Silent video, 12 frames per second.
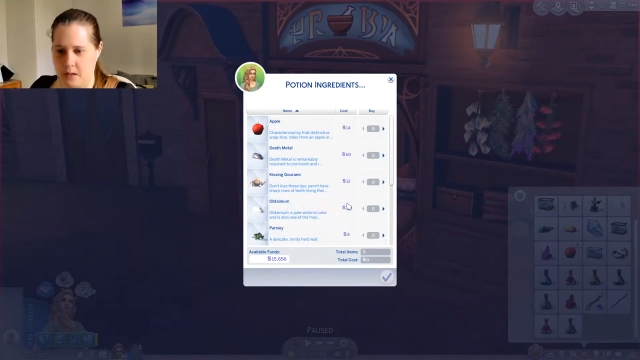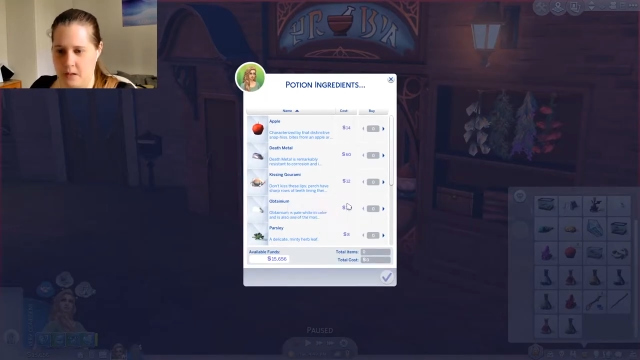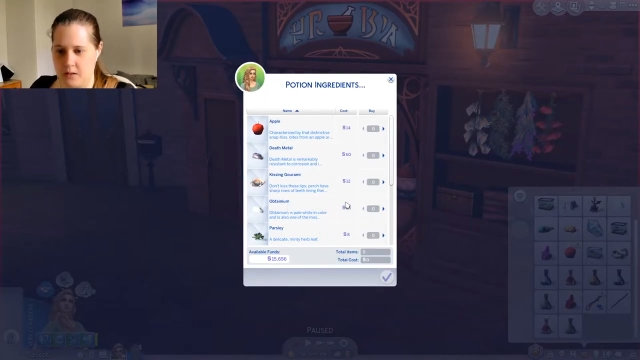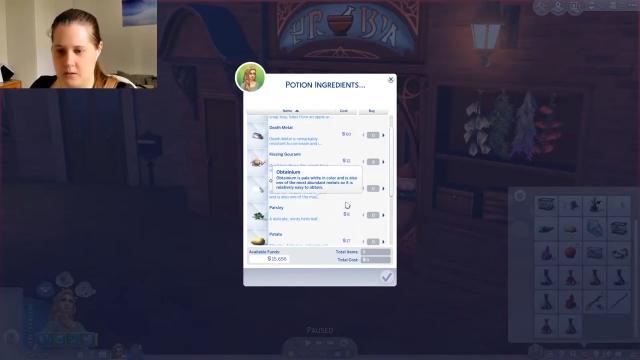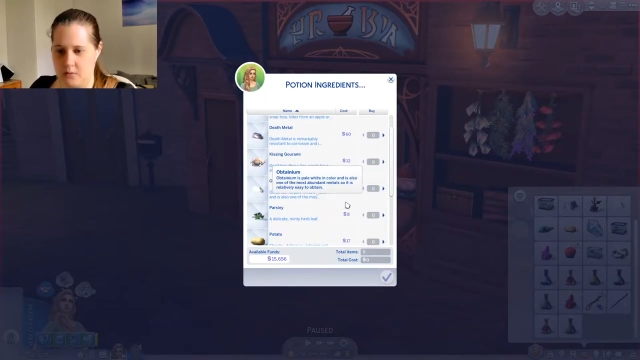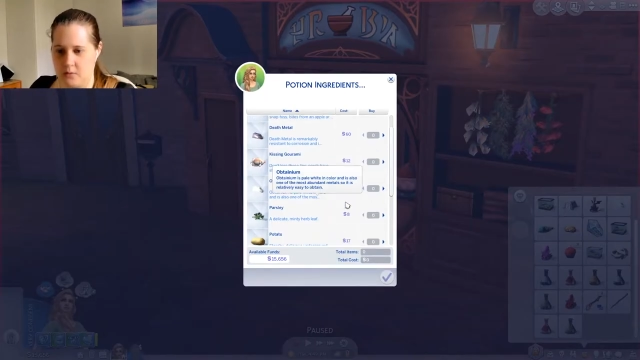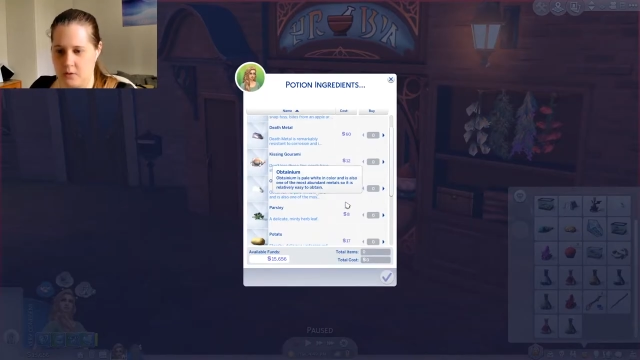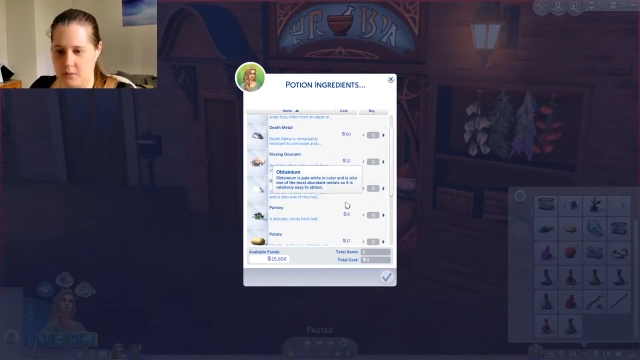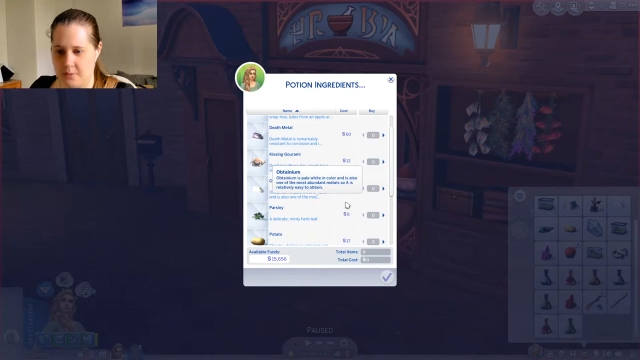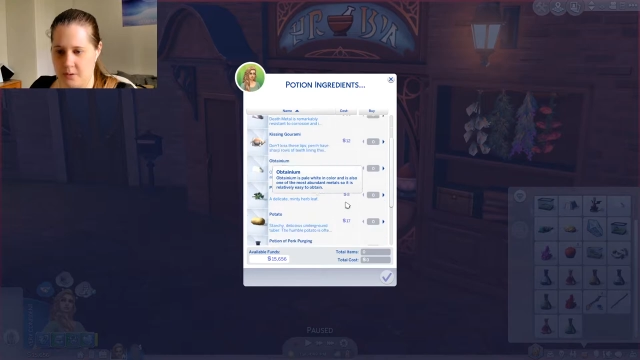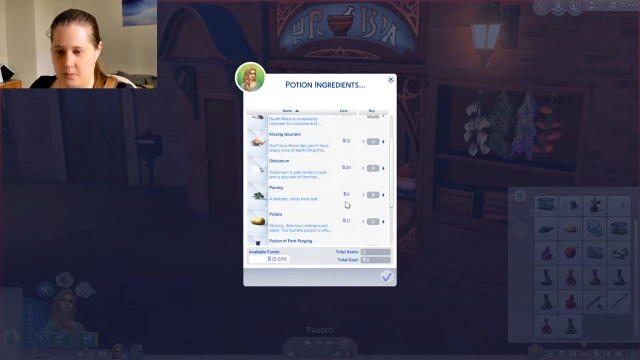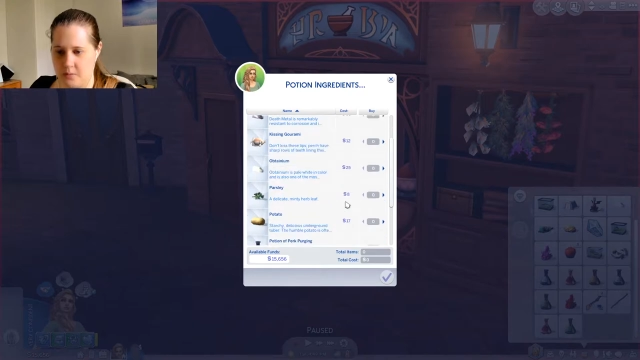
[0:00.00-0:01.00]
Kiss
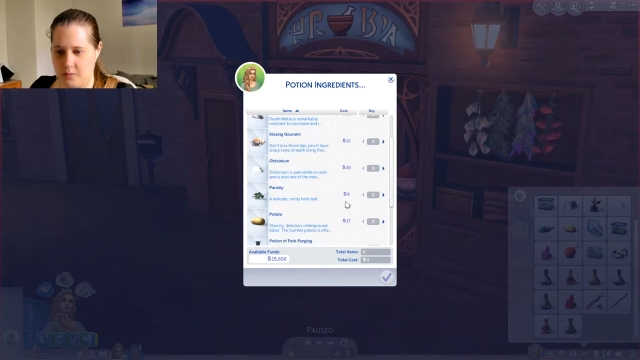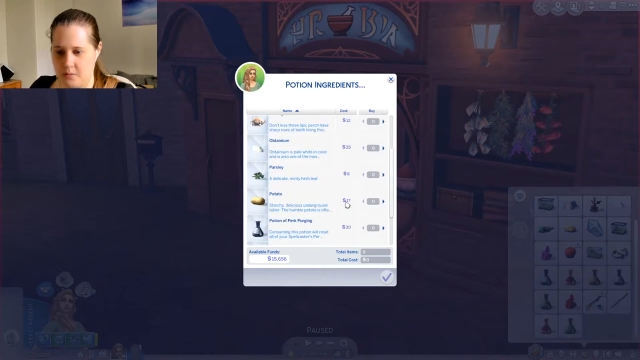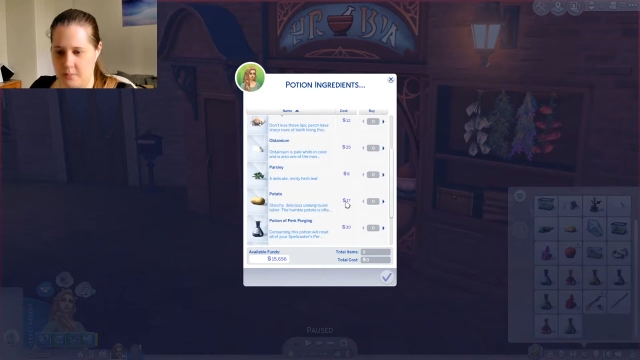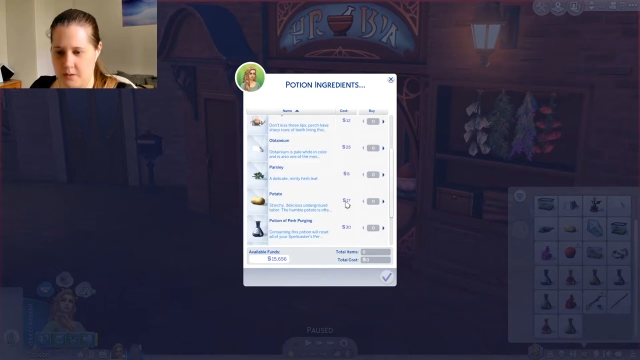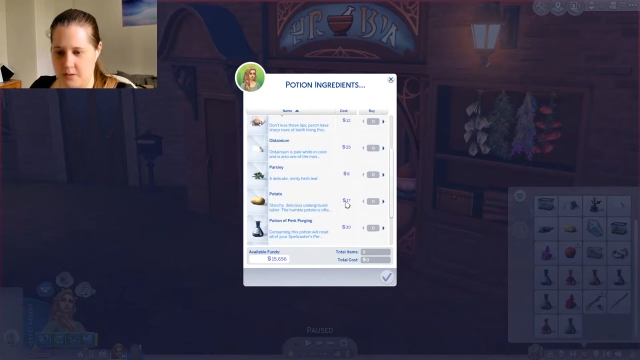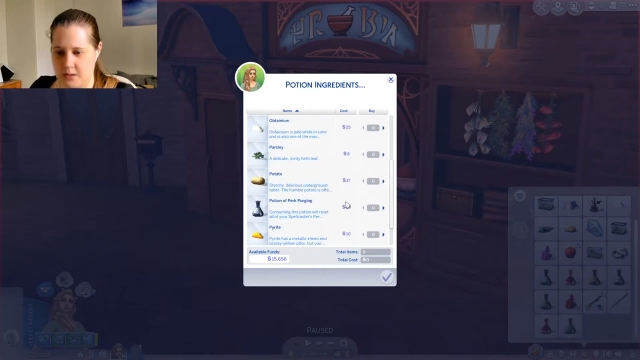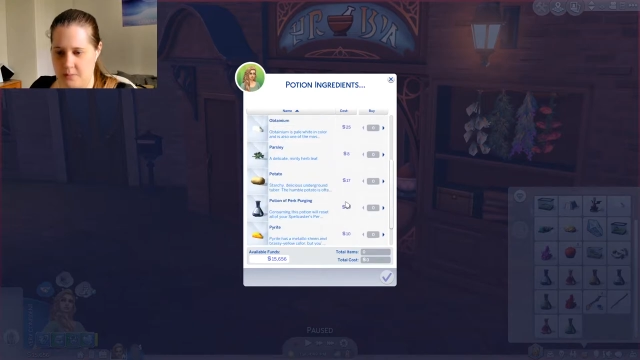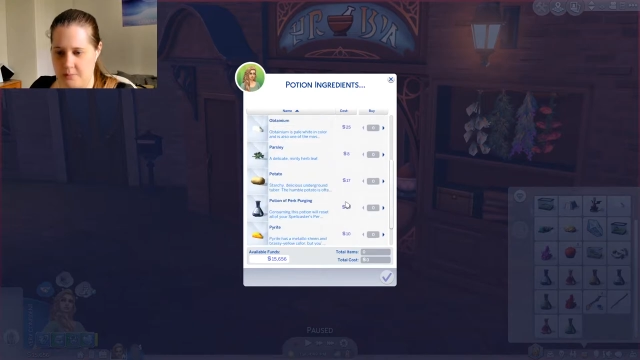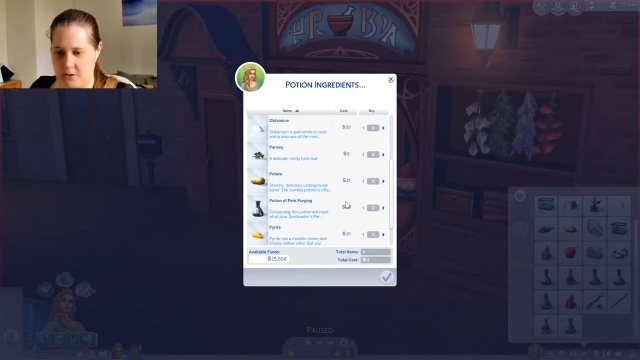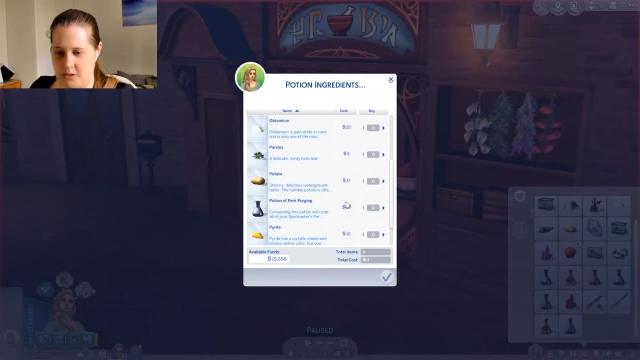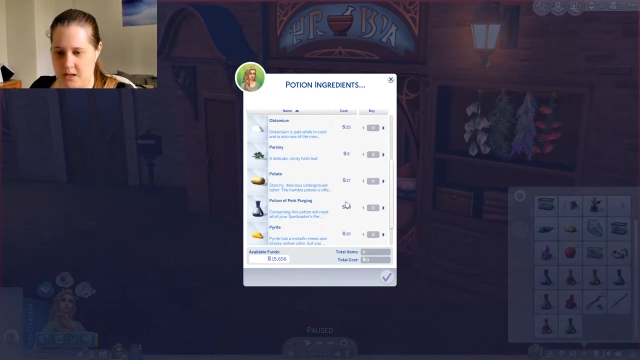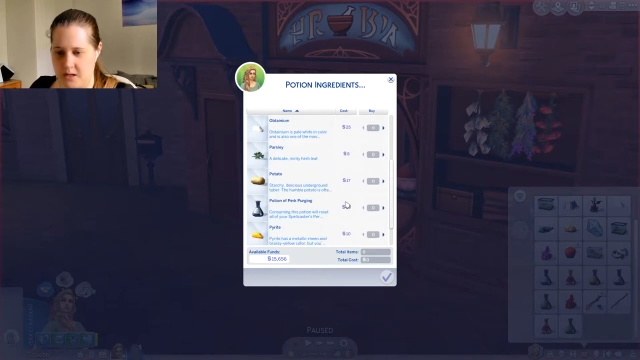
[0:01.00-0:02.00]
grammy, uh, parsley,
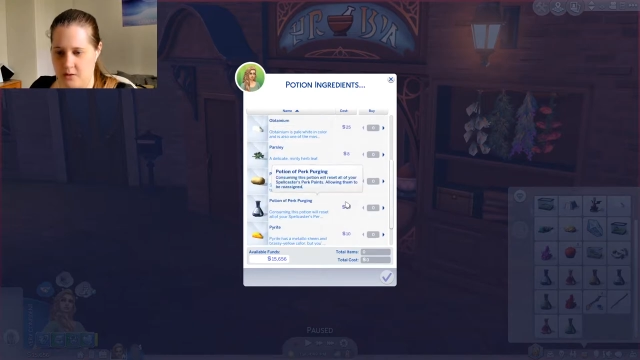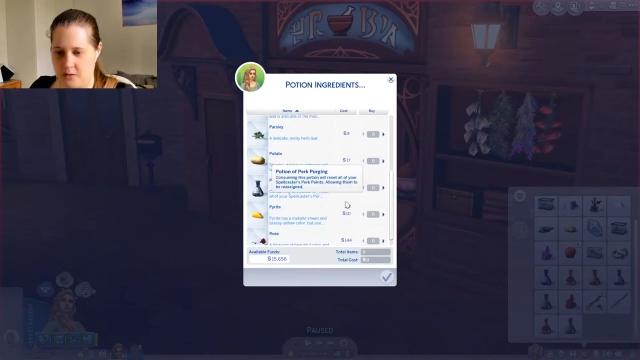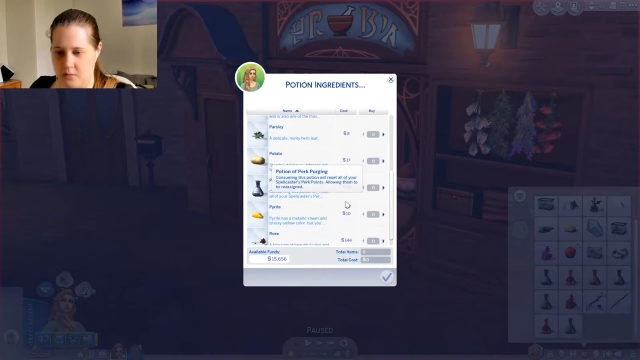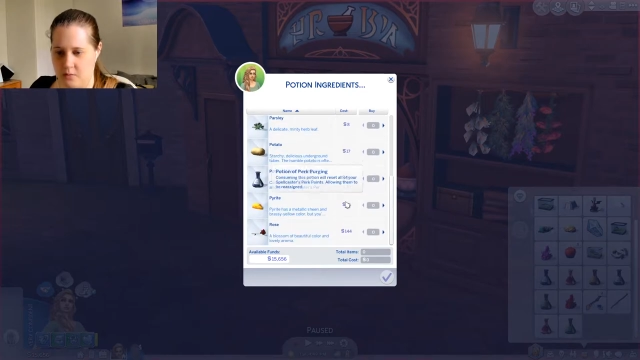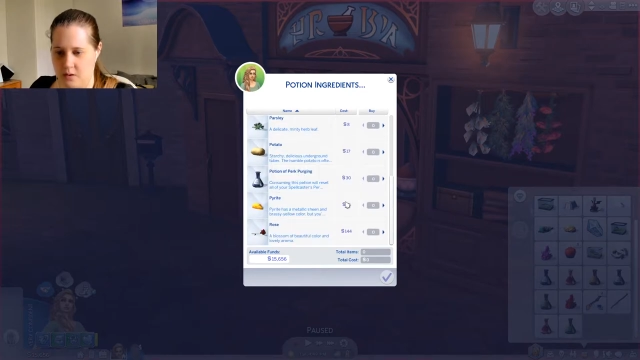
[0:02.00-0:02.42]
potato,